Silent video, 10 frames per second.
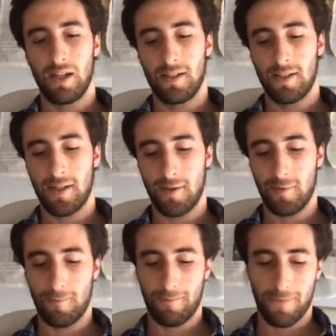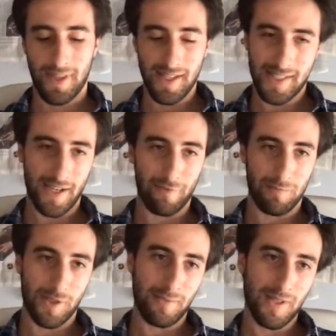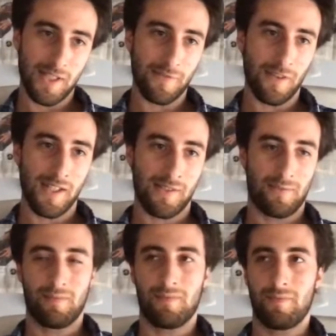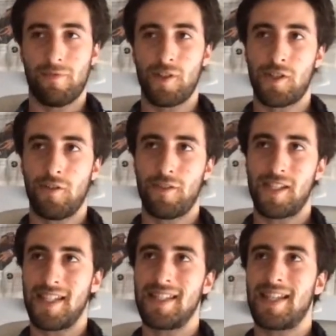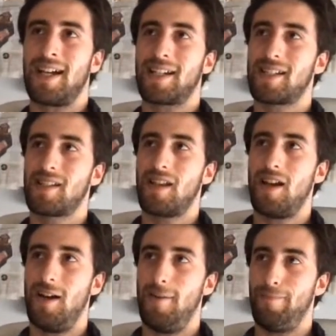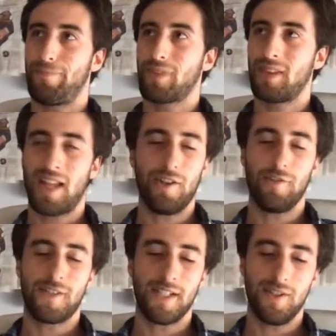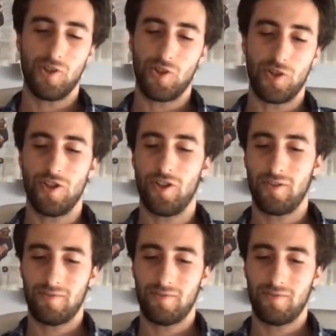So there's several possibilities for this. First off, the syntax that you've seen, you should not